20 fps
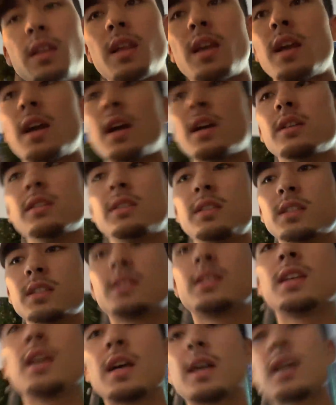Like, I used to
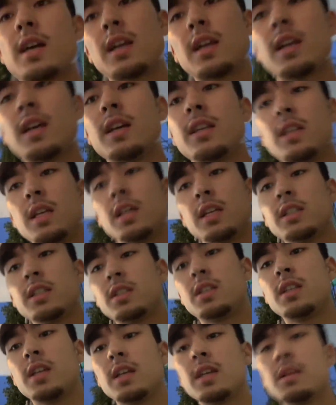say I got
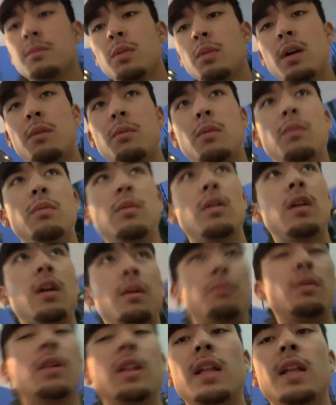ADHD and blah, blah, blah,
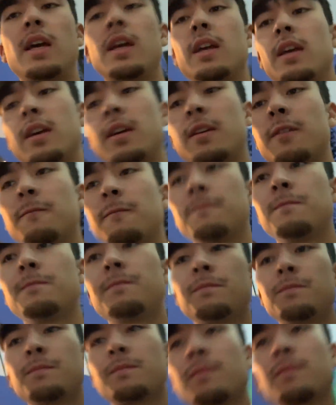
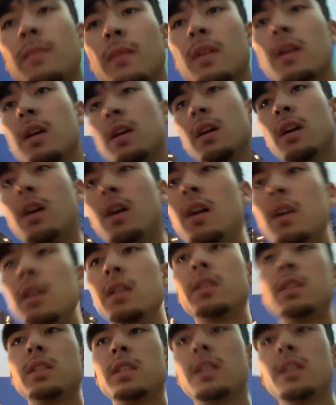but like,
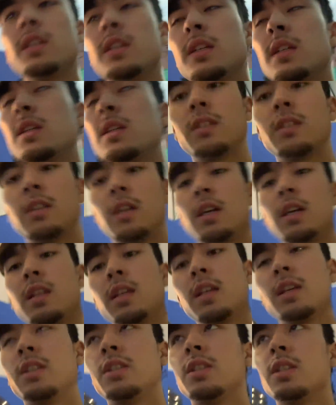honestly, I
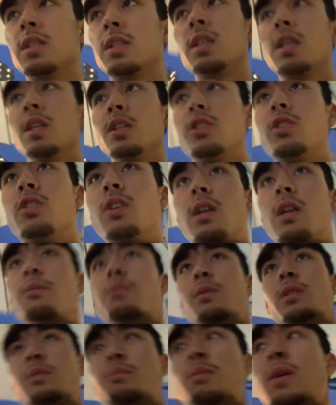think it's just kids trying to
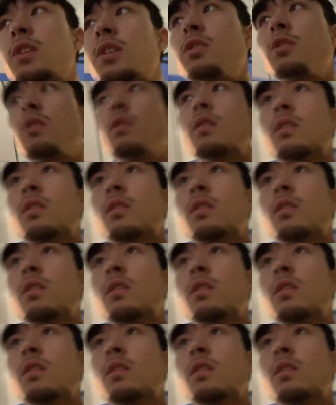be special